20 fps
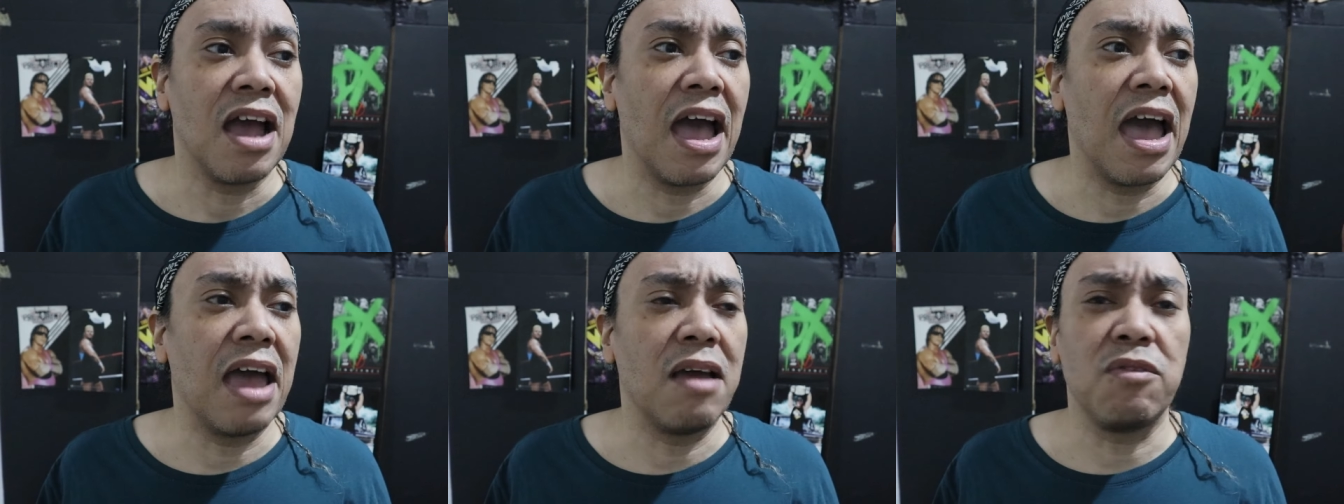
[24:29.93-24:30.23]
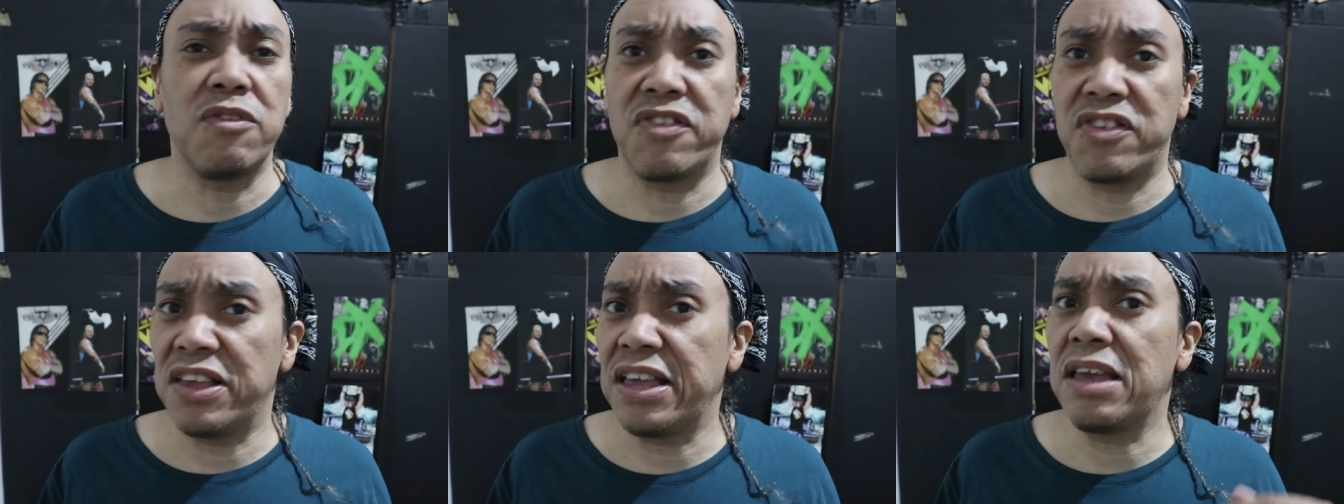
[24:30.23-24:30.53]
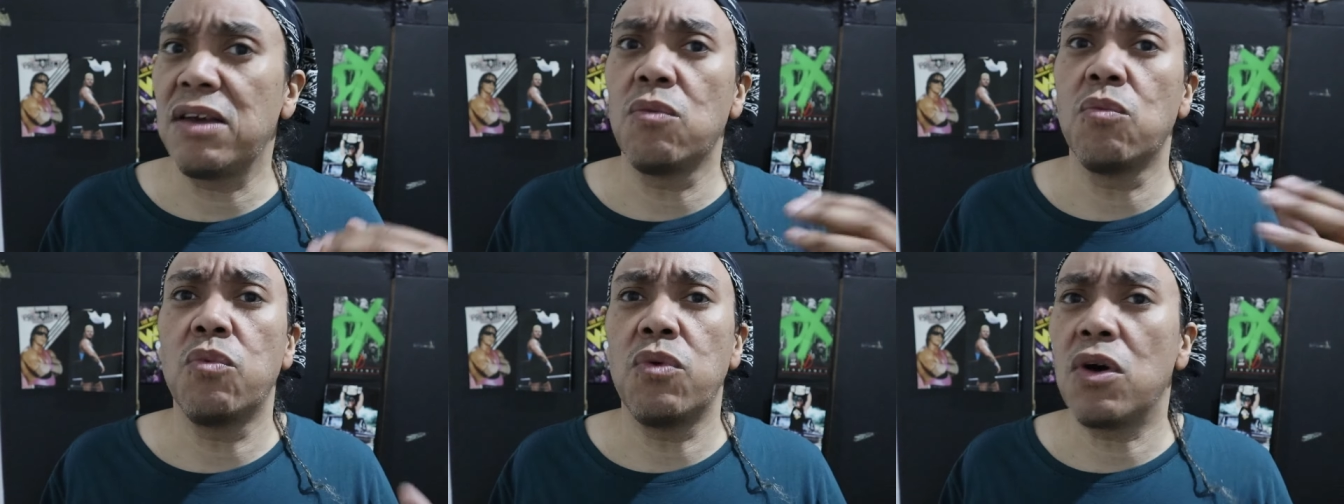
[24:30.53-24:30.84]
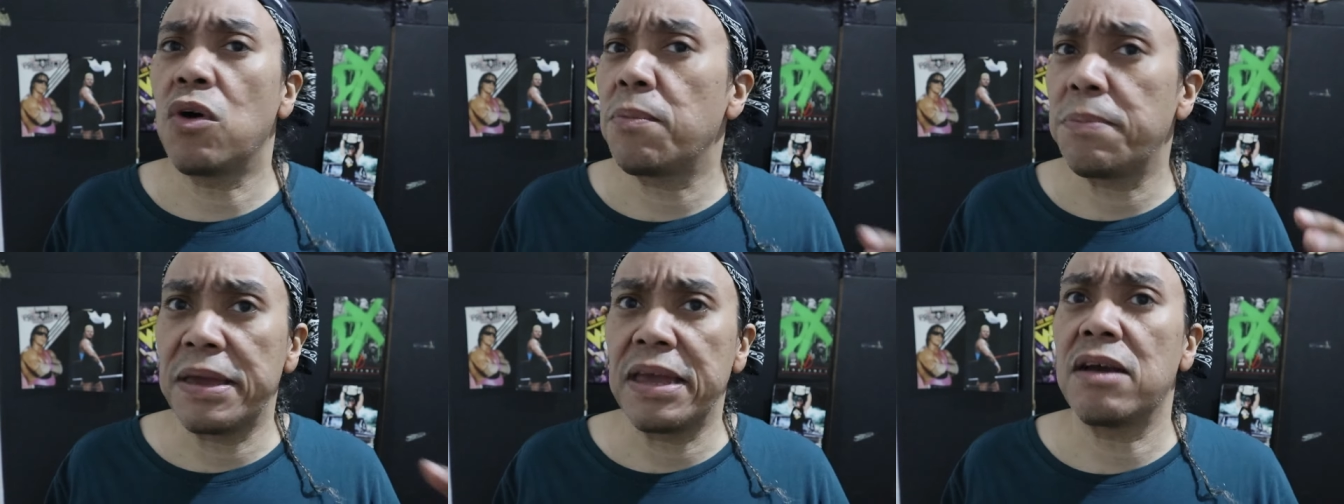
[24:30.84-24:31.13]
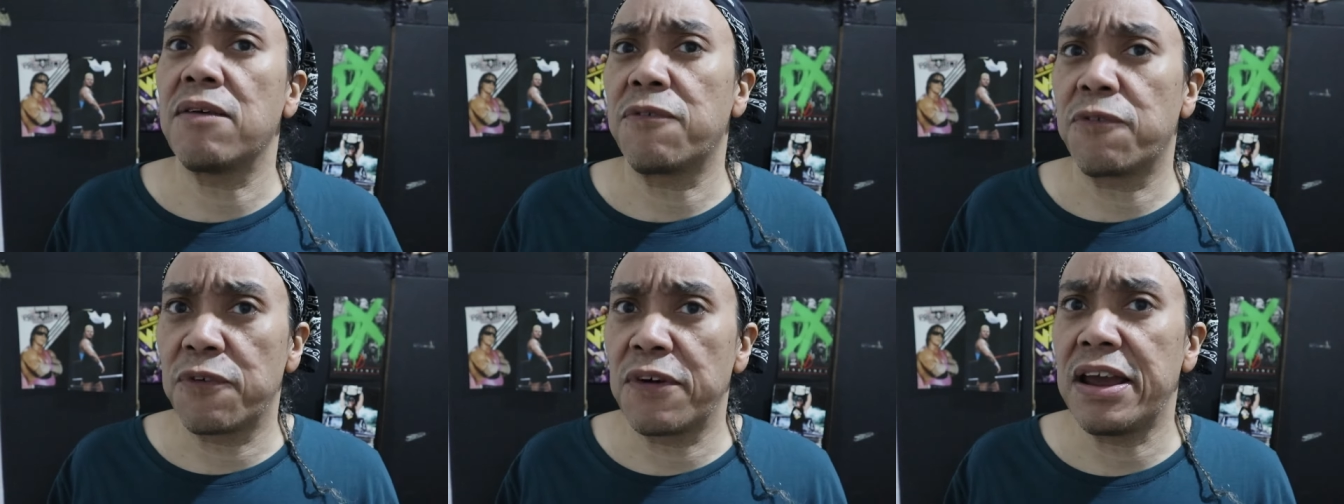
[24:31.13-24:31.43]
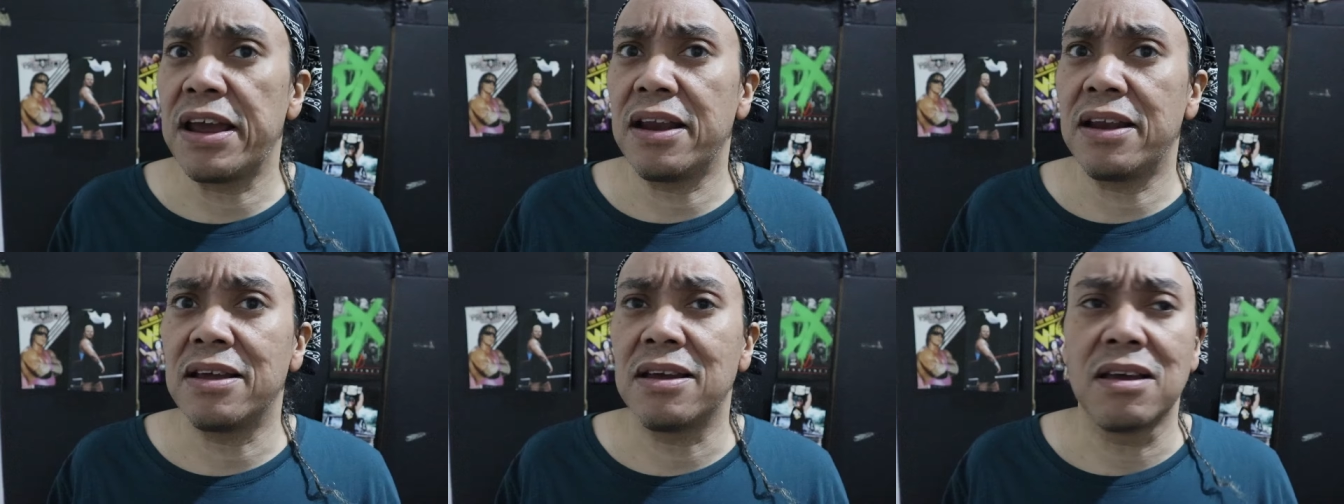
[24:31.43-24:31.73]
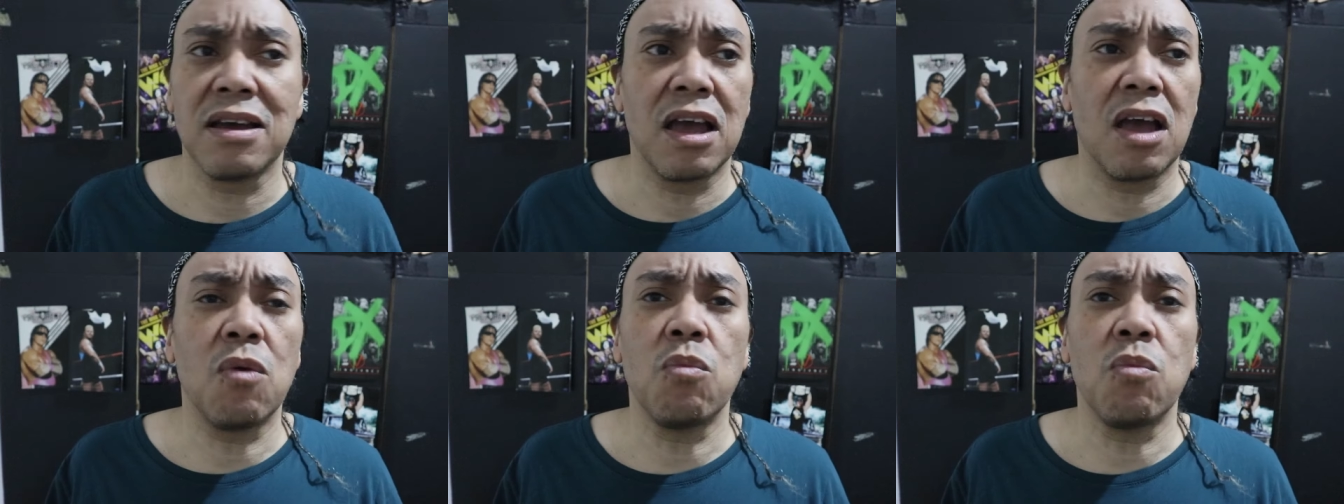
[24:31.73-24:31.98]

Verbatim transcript: And seeing Will being afraid